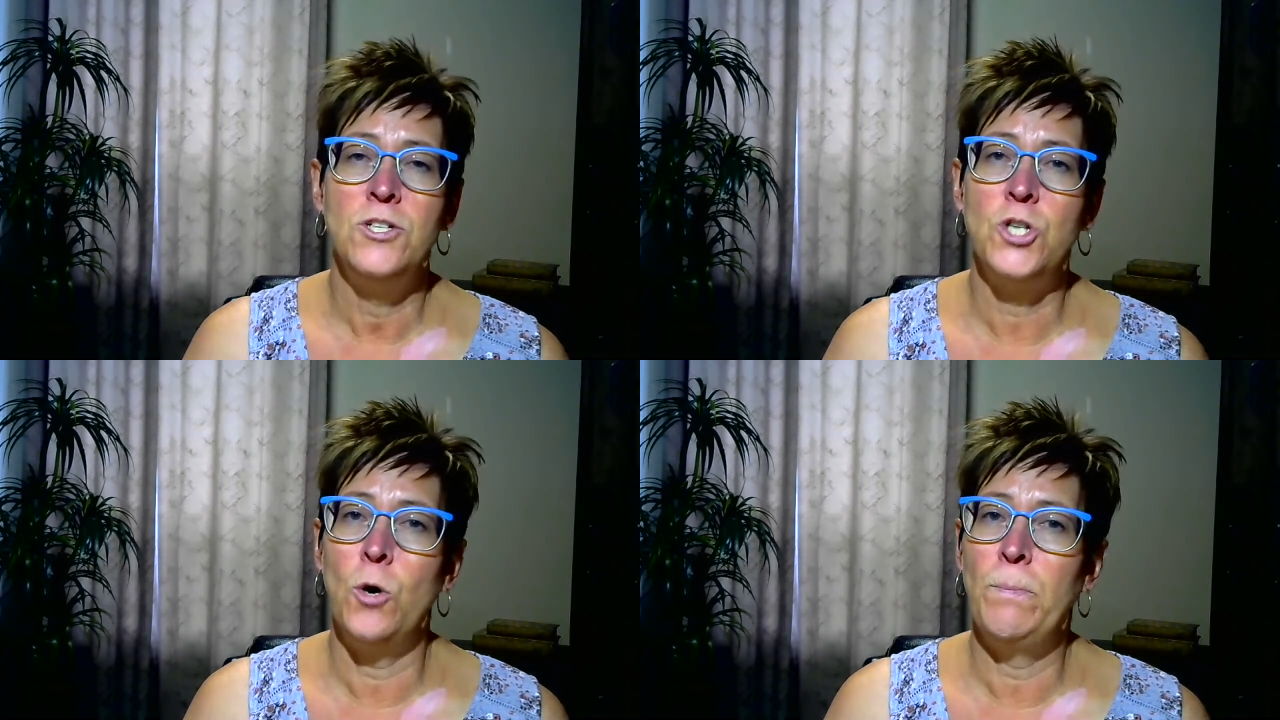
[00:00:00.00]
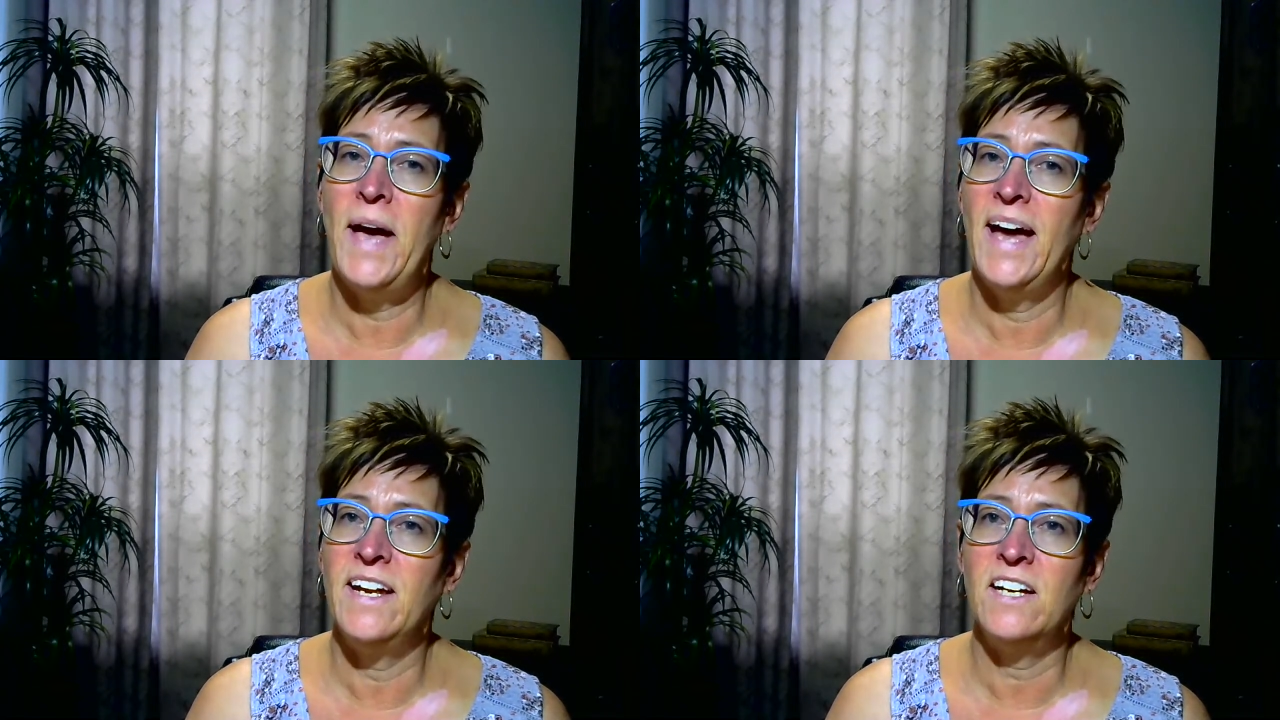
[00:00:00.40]
Don't
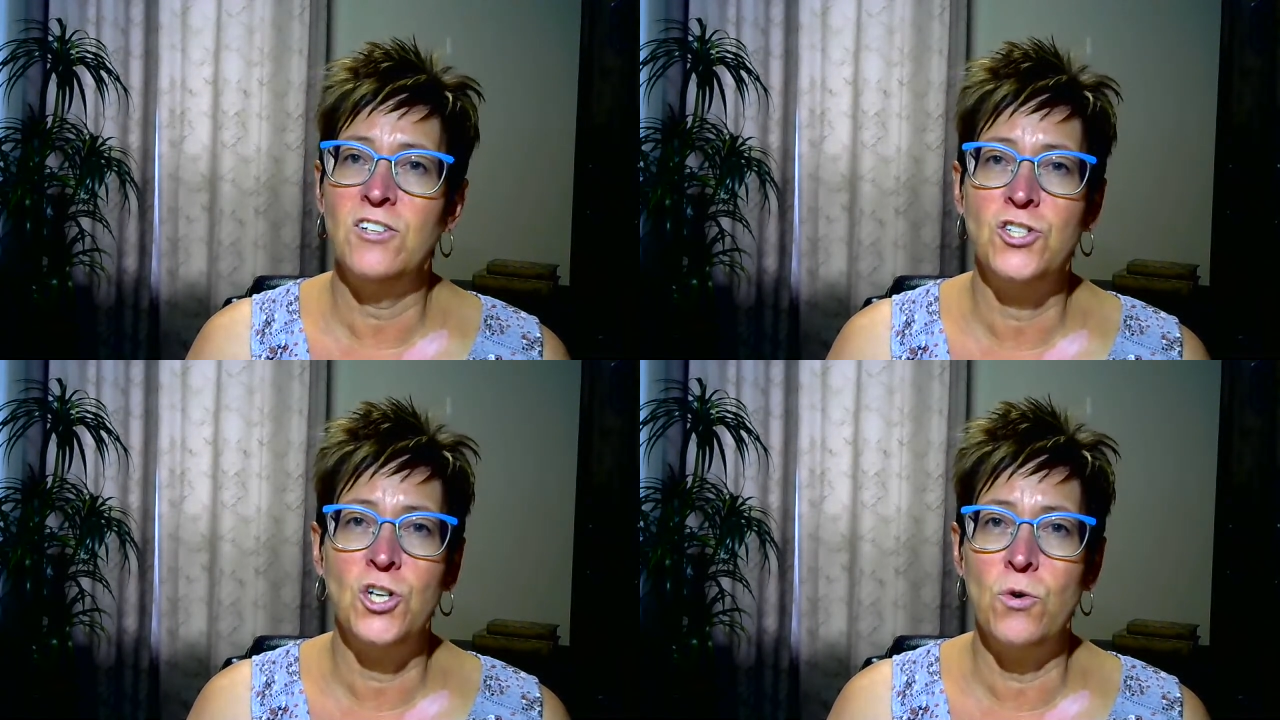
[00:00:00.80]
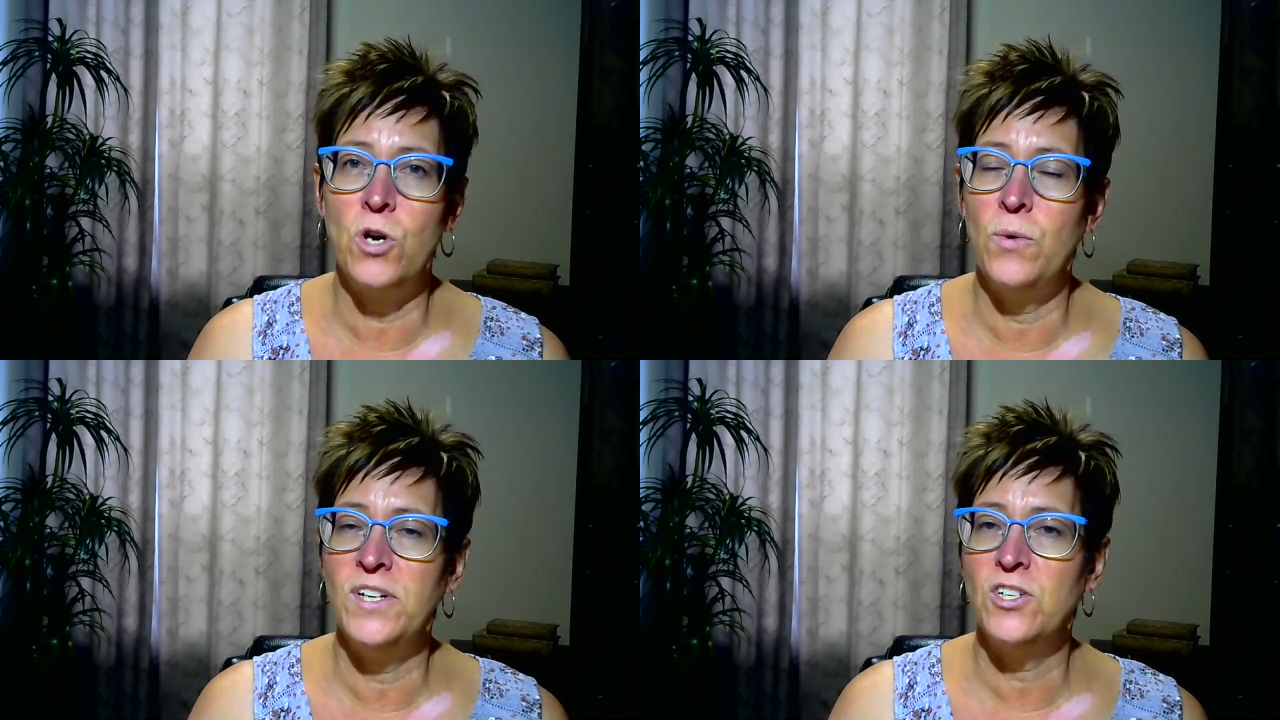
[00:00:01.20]
panic. Don't
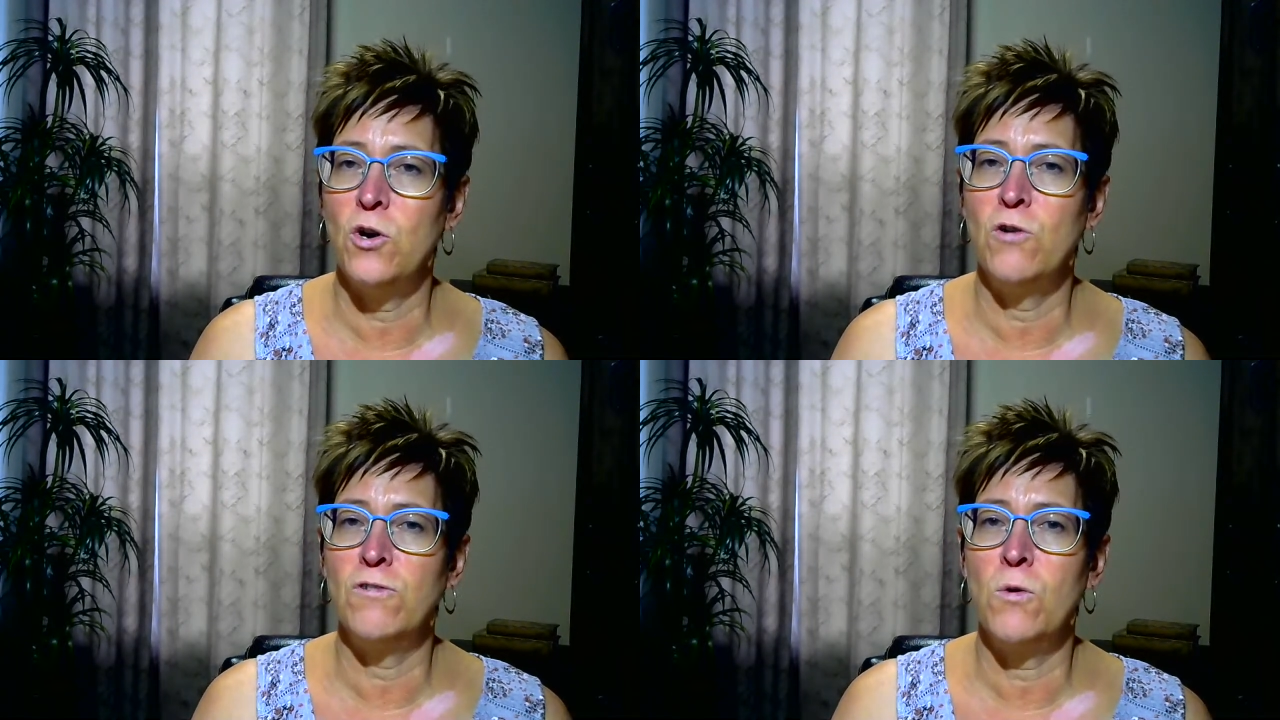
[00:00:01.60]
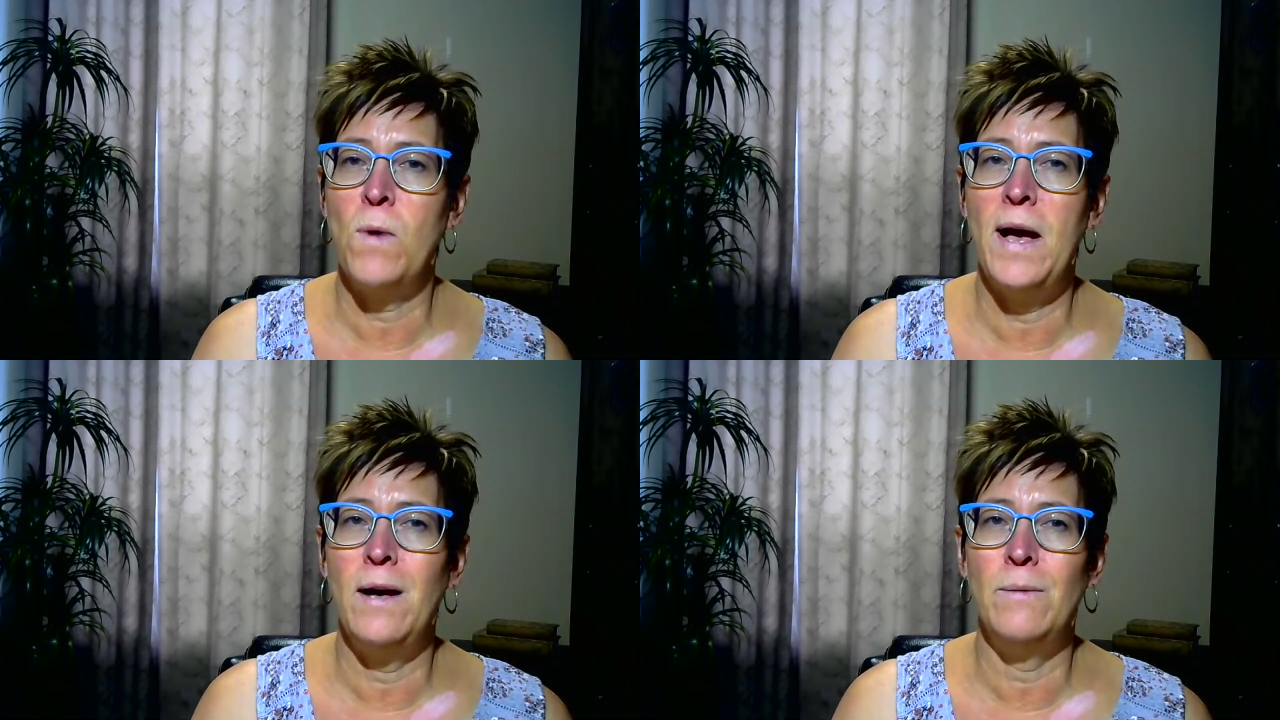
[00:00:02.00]
go into
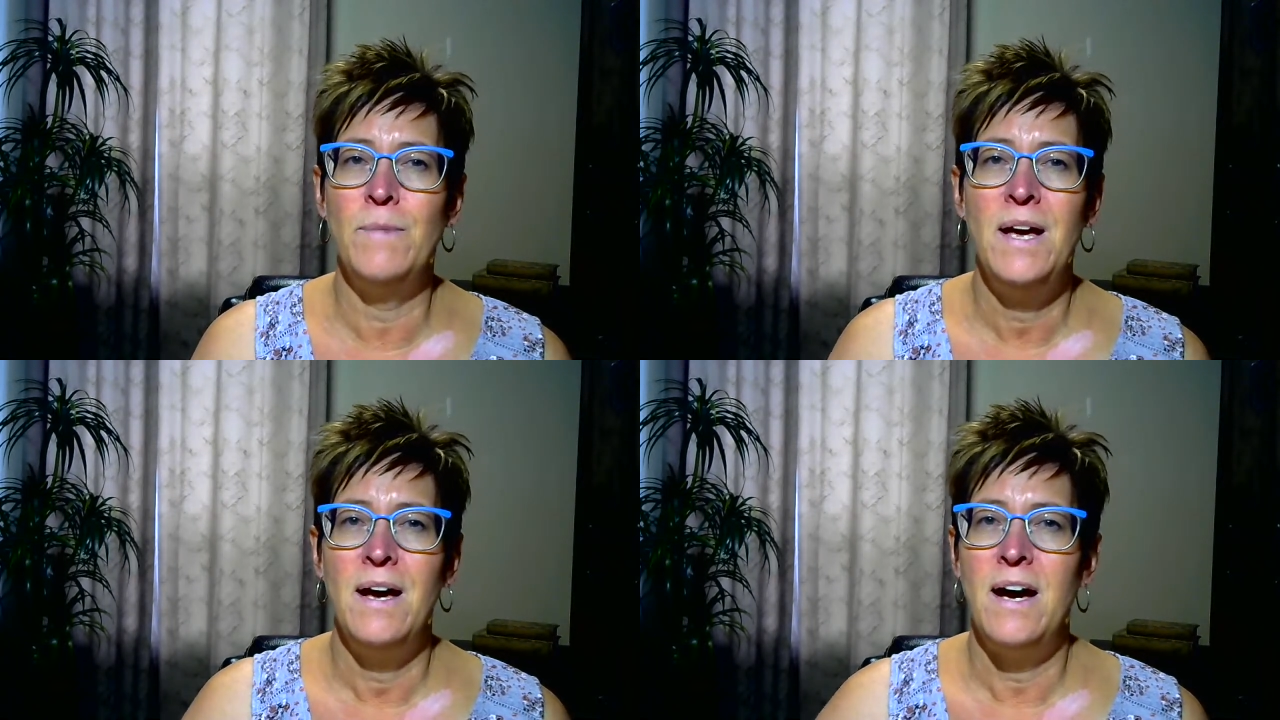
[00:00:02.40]
overwhelm.